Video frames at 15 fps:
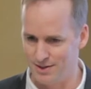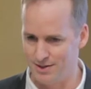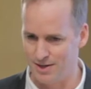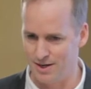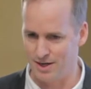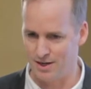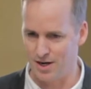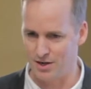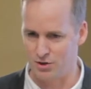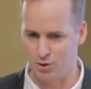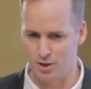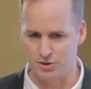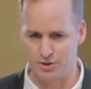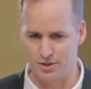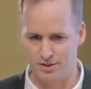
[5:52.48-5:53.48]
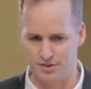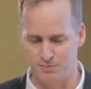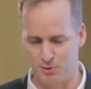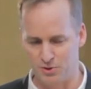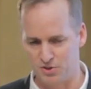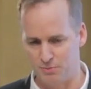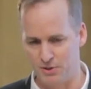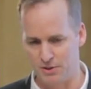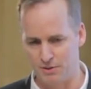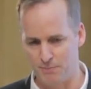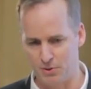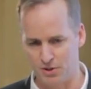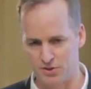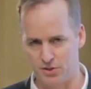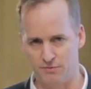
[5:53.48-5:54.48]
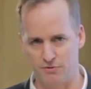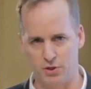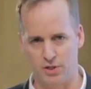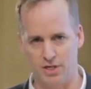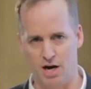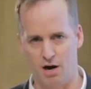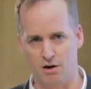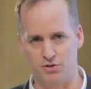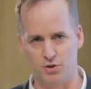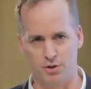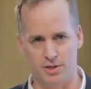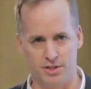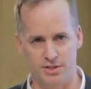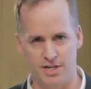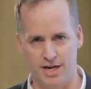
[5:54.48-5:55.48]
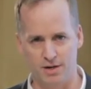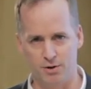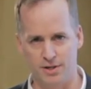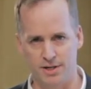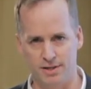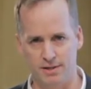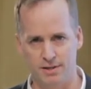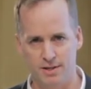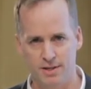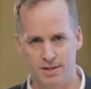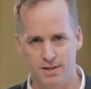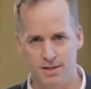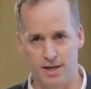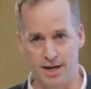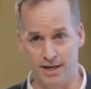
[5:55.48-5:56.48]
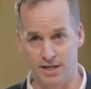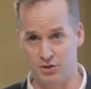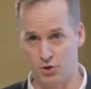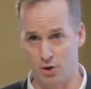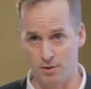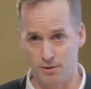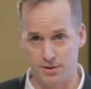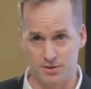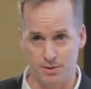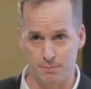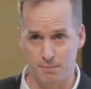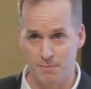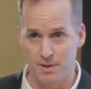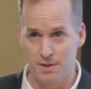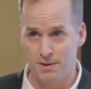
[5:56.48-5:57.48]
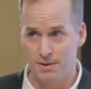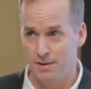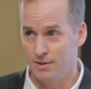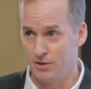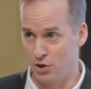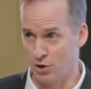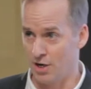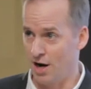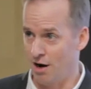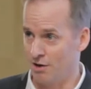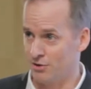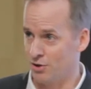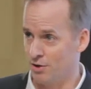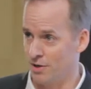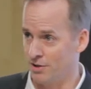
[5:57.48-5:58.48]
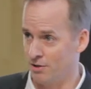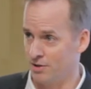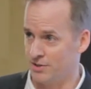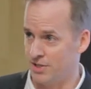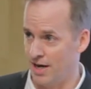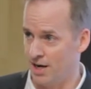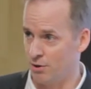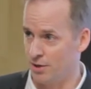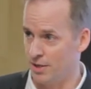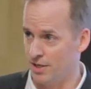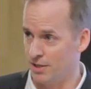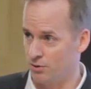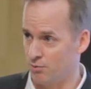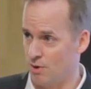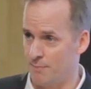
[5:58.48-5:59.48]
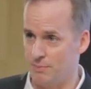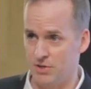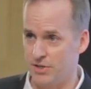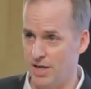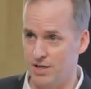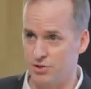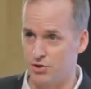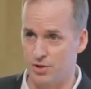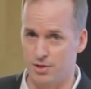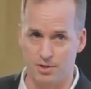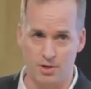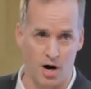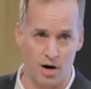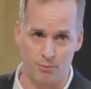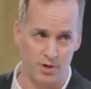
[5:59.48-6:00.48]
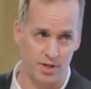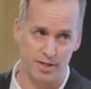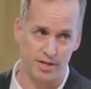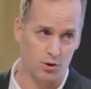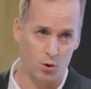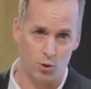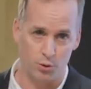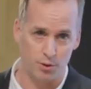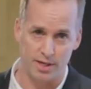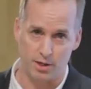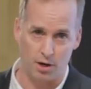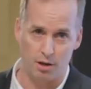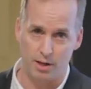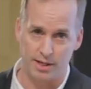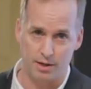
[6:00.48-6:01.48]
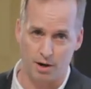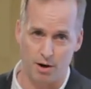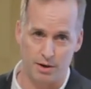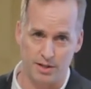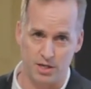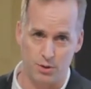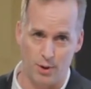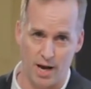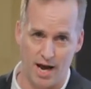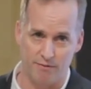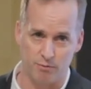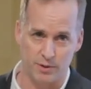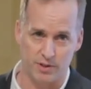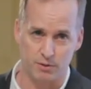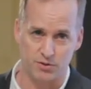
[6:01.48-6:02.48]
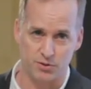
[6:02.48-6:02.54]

a, a Christian is supposed to be a person of good character and integrity. And in journalism, your character and your integrity and your reputation are really your only calling card that you have with your